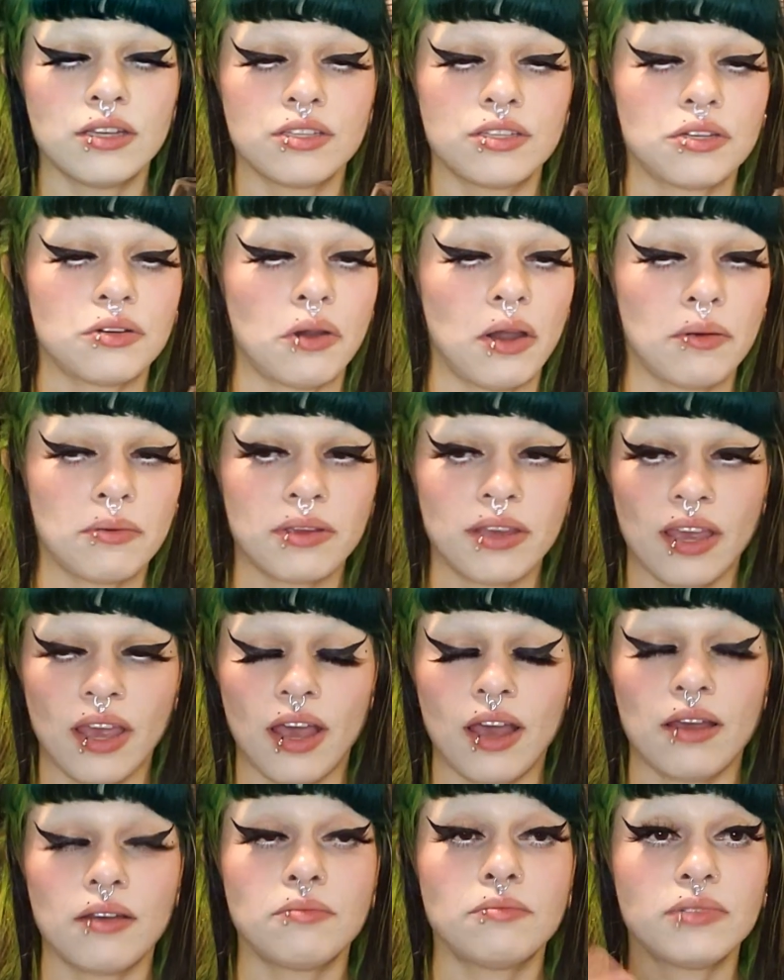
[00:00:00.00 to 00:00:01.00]
So I'm ge
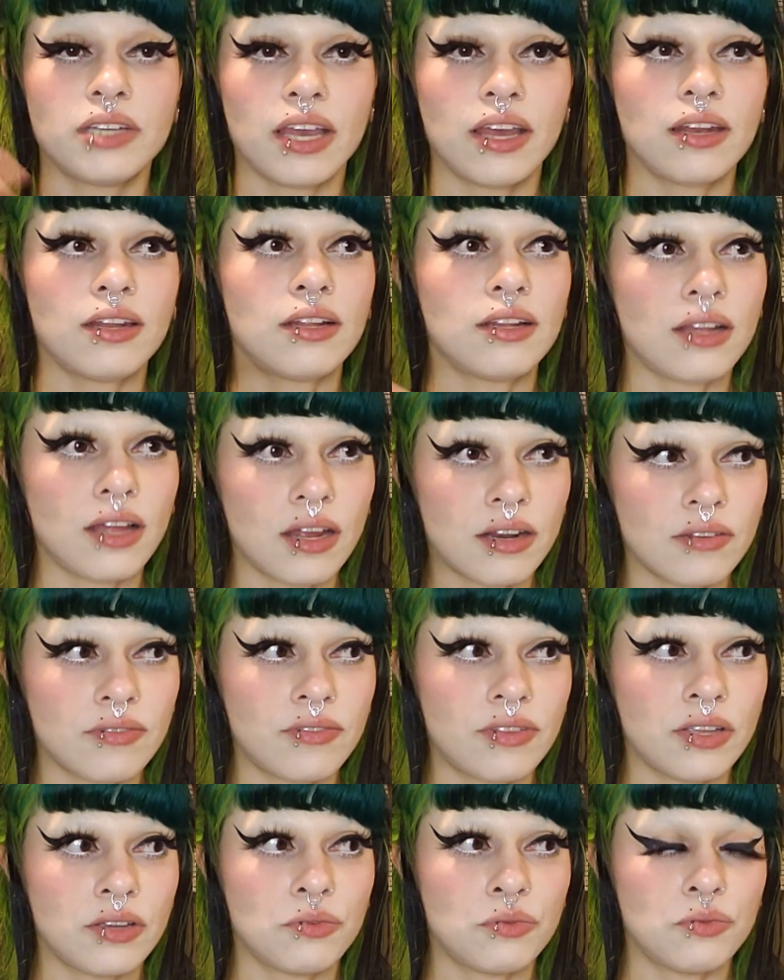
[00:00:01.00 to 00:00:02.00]
I'm getting a lot of
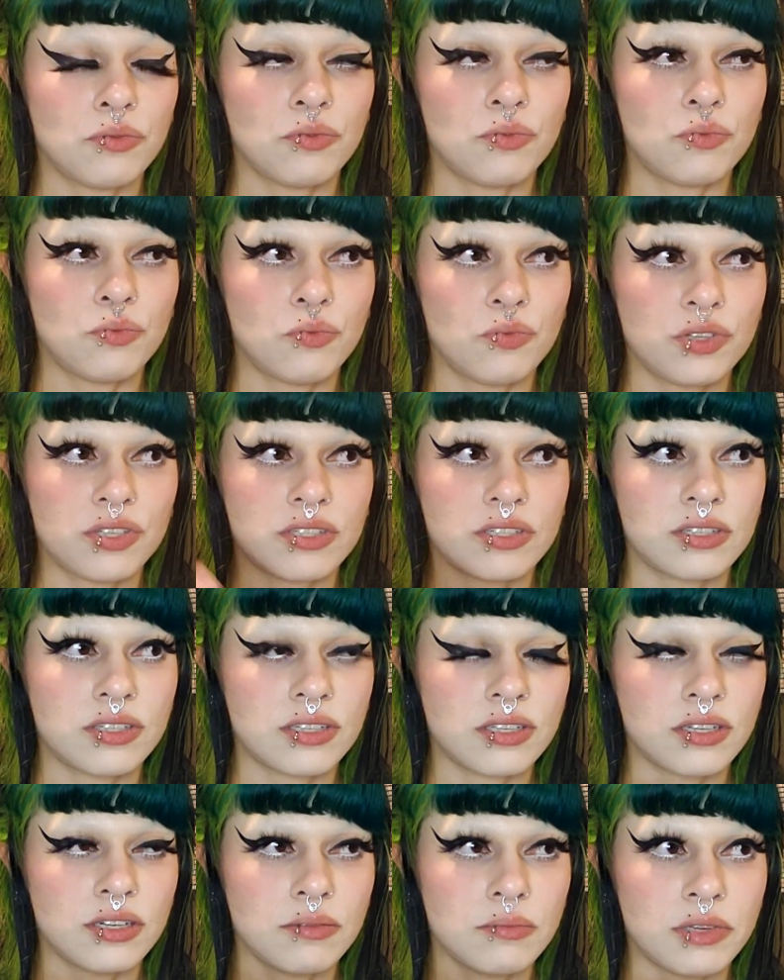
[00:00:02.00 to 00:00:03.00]
the
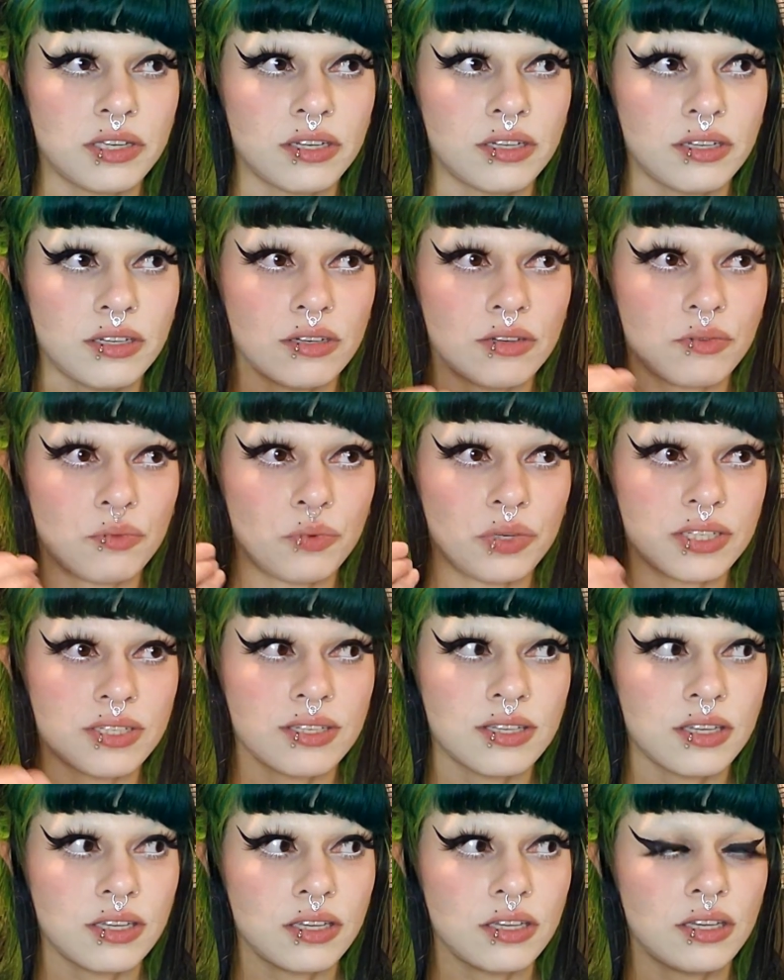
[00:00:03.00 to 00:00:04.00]
cinnamon
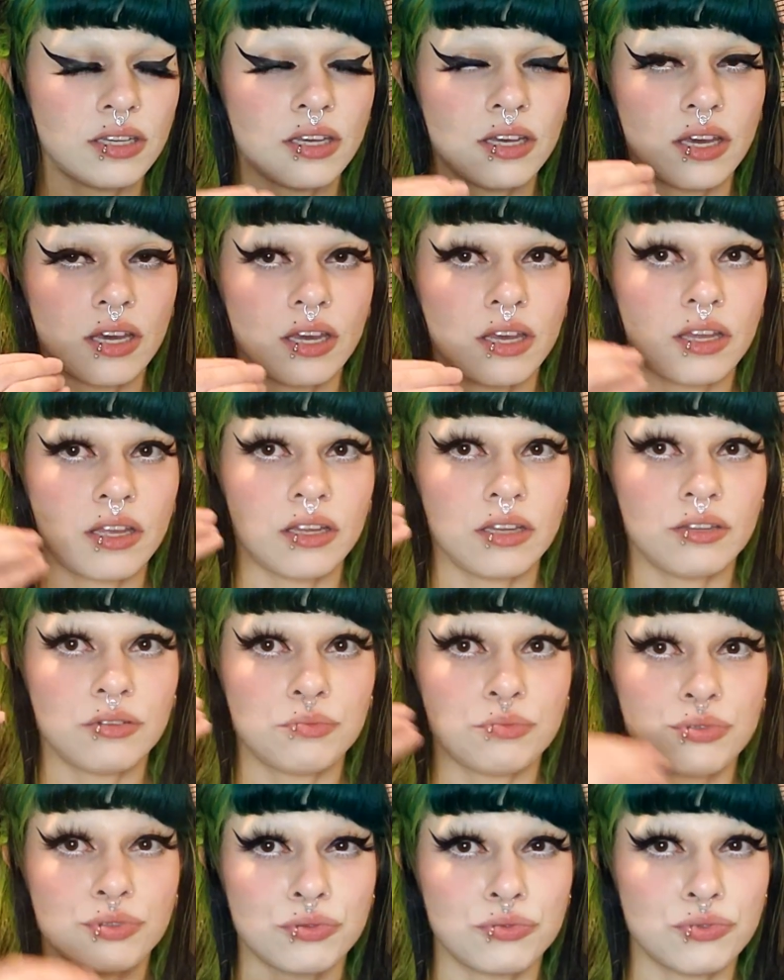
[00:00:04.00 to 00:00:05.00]
whiskey and
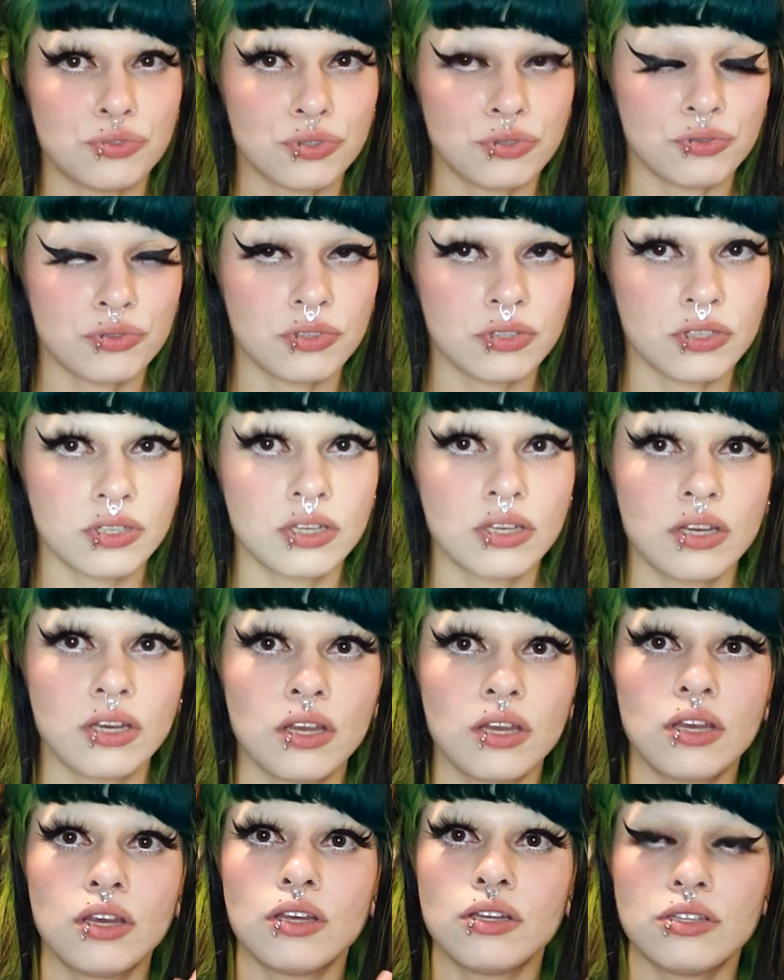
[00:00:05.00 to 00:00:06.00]
prune juice.
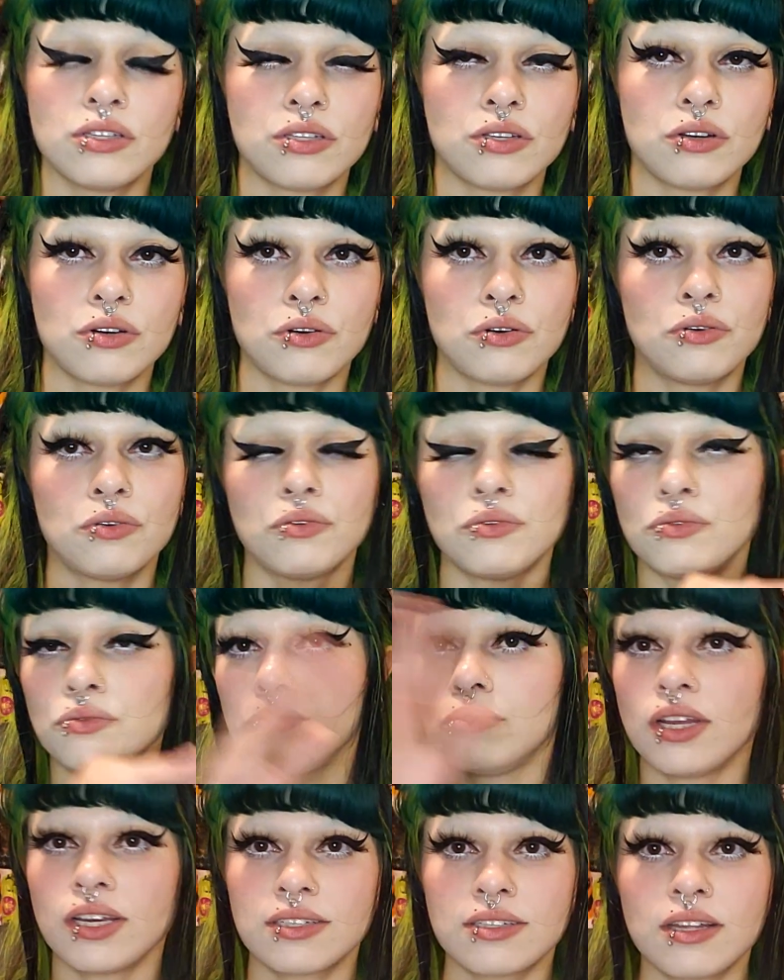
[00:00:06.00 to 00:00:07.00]
So
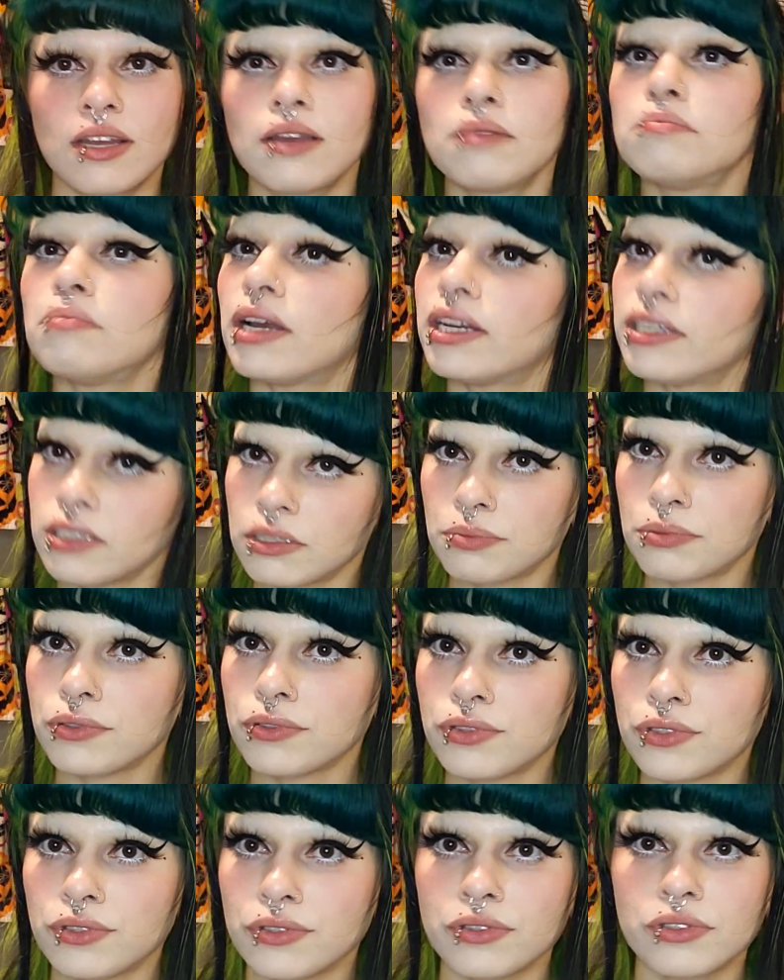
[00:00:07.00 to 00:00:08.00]
next time, minus
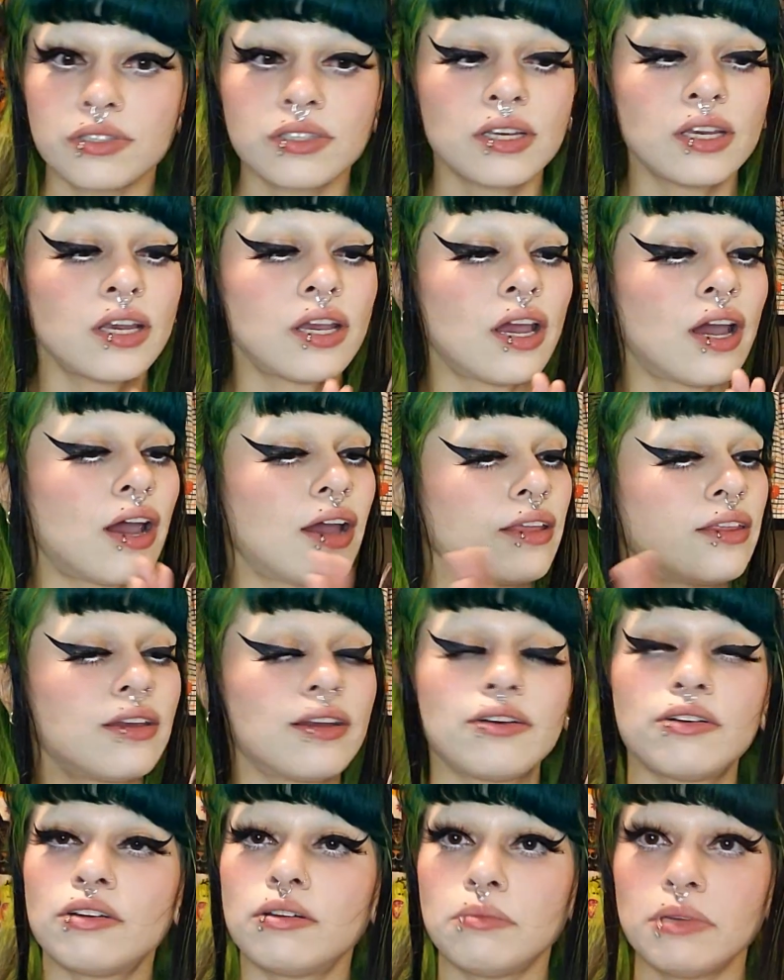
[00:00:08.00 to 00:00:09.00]
prune juice, I
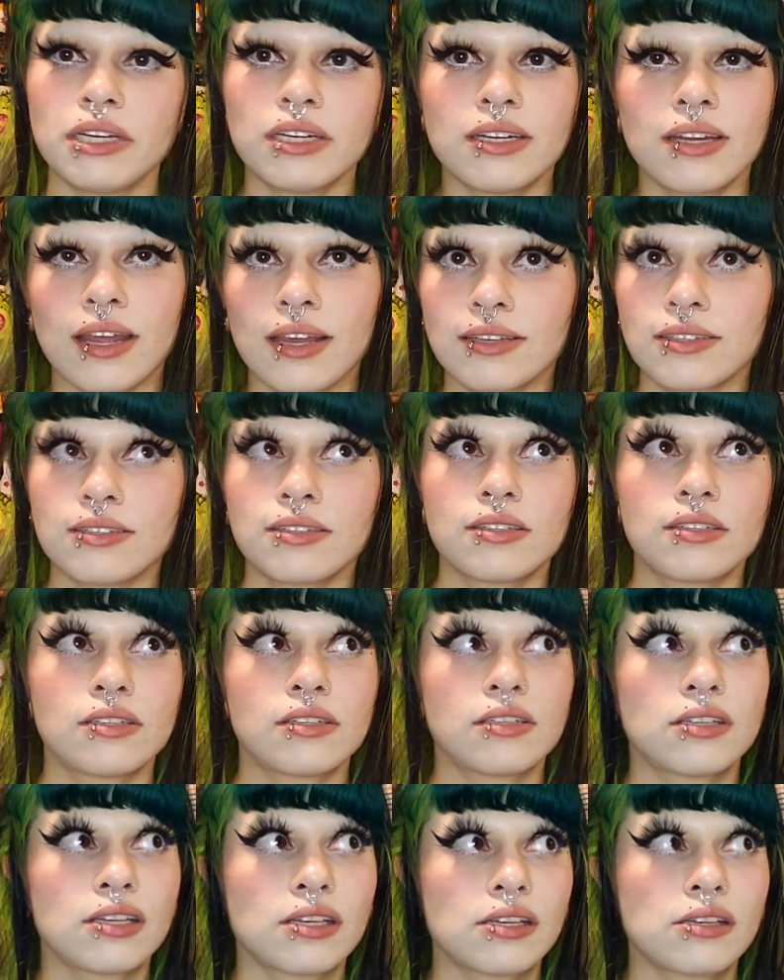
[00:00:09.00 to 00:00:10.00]
think it would be a
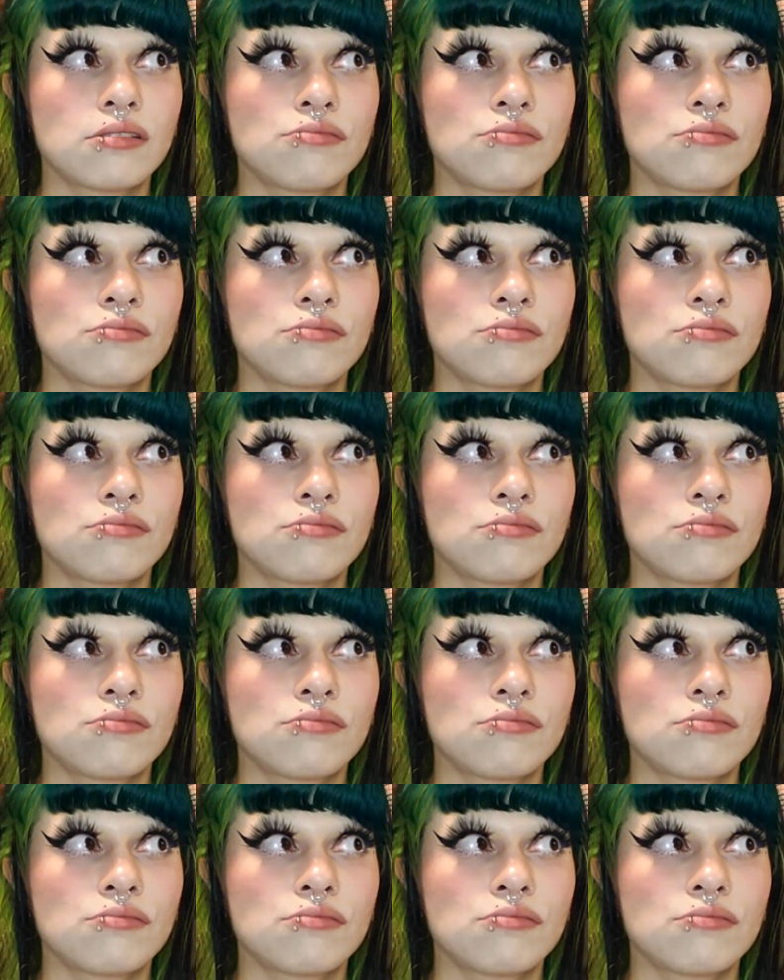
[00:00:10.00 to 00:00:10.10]
nice